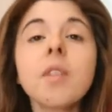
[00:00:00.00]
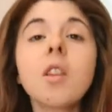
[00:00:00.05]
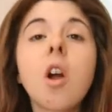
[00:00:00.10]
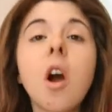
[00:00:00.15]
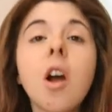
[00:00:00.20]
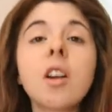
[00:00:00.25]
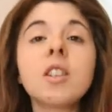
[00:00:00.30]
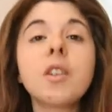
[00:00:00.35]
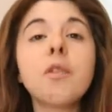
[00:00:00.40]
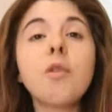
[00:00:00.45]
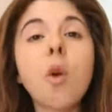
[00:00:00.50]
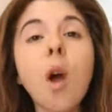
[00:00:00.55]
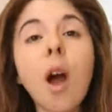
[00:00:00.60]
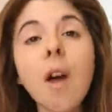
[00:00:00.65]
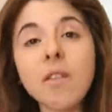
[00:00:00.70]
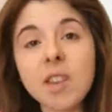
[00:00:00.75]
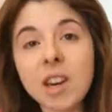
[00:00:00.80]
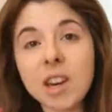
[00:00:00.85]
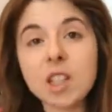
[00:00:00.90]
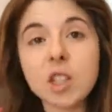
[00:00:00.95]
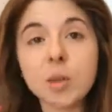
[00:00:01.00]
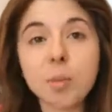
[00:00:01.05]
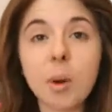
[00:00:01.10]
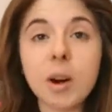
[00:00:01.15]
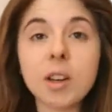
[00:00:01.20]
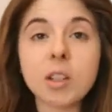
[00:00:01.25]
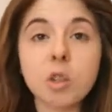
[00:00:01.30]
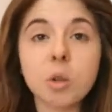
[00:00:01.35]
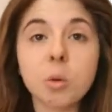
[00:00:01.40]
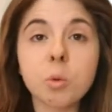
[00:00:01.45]
Guys, if you have an
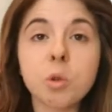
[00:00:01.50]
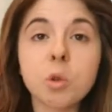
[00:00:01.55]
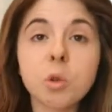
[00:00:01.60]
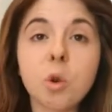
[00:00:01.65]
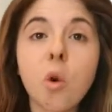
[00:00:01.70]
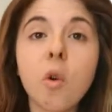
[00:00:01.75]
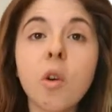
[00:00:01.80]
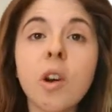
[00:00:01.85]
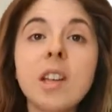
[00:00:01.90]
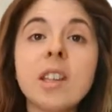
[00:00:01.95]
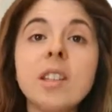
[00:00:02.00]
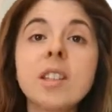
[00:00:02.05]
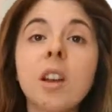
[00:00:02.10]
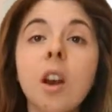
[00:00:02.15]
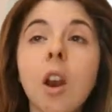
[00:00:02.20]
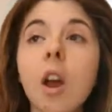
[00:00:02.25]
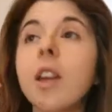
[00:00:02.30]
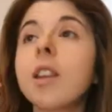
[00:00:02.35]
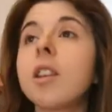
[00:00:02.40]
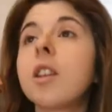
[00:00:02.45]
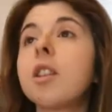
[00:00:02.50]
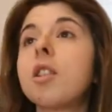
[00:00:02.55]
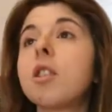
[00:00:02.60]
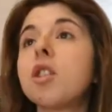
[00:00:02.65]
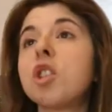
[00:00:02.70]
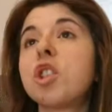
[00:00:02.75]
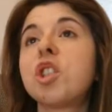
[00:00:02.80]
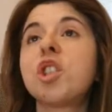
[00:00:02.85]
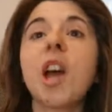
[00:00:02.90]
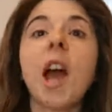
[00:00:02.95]
inspirational story to like
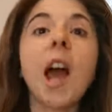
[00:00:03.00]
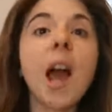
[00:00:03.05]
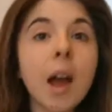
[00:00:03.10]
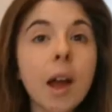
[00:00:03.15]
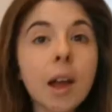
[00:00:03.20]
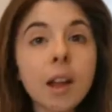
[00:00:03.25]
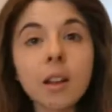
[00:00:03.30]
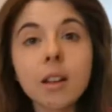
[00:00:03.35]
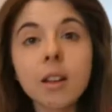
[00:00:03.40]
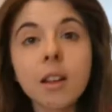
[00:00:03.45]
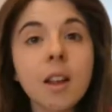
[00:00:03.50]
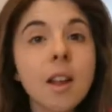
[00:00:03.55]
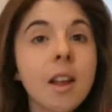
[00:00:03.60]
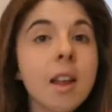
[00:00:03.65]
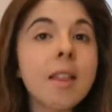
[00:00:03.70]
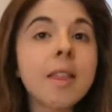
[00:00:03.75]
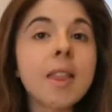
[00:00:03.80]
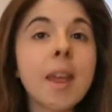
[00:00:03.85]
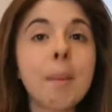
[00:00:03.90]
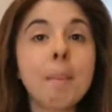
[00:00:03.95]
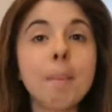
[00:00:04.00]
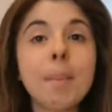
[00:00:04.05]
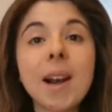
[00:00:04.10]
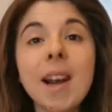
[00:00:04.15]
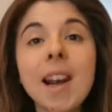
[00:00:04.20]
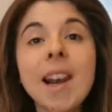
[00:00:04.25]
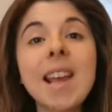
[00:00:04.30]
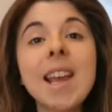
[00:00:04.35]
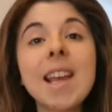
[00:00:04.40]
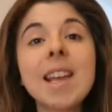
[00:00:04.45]
share, then
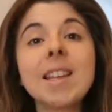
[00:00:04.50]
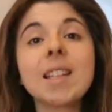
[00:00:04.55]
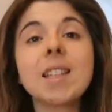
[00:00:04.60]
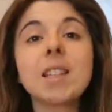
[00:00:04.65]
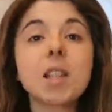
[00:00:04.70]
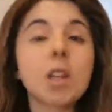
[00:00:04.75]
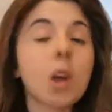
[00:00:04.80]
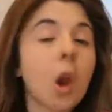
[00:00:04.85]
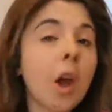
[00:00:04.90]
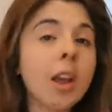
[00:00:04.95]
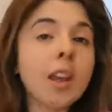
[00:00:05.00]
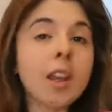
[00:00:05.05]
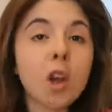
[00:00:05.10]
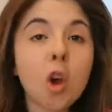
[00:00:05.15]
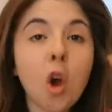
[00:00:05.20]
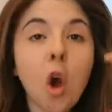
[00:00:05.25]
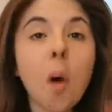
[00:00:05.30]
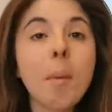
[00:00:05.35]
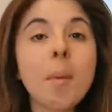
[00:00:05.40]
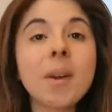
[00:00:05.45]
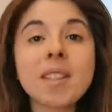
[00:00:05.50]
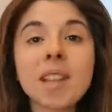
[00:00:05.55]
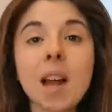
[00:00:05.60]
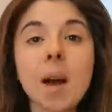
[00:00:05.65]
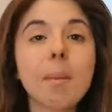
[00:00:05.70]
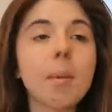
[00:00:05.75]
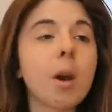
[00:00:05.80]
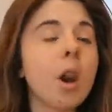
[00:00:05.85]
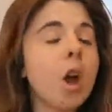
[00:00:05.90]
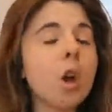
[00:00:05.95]
please like comment
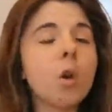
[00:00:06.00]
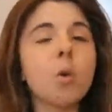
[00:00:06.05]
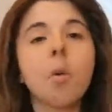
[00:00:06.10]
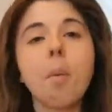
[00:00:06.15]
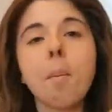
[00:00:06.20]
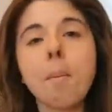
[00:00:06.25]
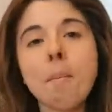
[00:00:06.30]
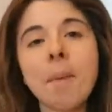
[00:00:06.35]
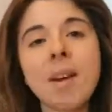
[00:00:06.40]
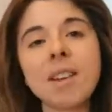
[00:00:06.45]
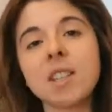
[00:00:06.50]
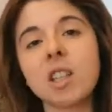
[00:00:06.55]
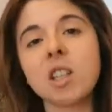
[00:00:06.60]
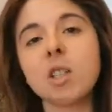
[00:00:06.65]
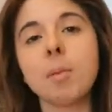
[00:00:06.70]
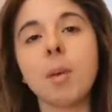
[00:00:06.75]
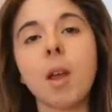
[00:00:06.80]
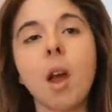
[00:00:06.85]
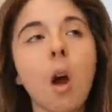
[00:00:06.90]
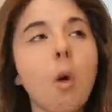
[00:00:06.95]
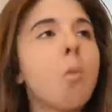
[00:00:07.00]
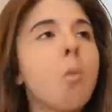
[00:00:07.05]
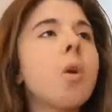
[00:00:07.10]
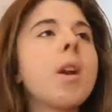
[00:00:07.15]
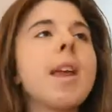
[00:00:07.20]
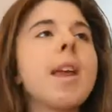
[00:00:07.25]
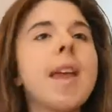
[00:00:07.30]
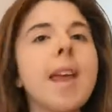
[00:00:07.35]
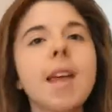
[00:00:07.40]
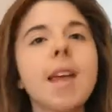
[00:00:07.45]
down below, message me. I
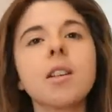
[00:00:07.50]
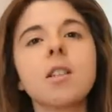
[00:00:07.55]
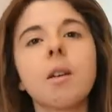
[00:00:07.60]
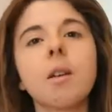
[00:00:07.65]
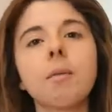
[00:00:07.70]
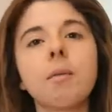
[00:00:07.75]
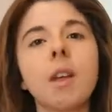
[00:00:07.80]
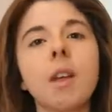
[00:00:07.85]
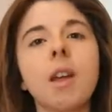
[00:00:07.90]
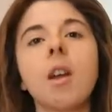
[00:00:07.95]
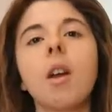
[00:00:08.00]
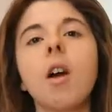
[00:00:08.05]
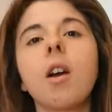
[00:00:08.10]
want to hear something.